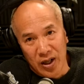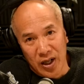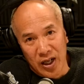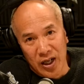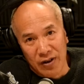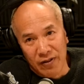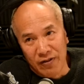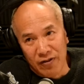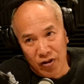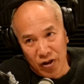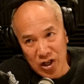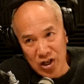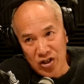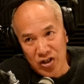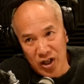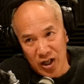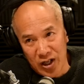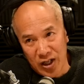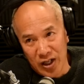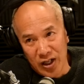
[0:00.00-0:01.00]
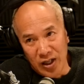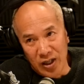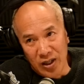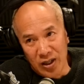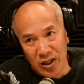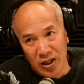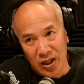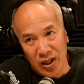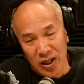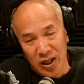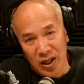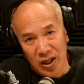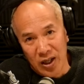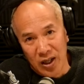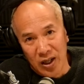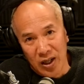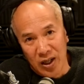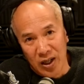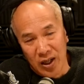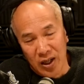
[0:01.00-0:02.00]
in a free setting
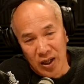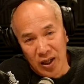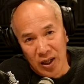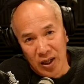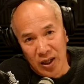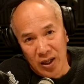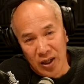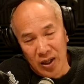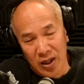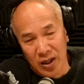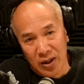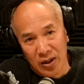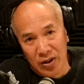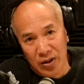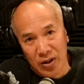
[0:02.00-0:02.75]
uh,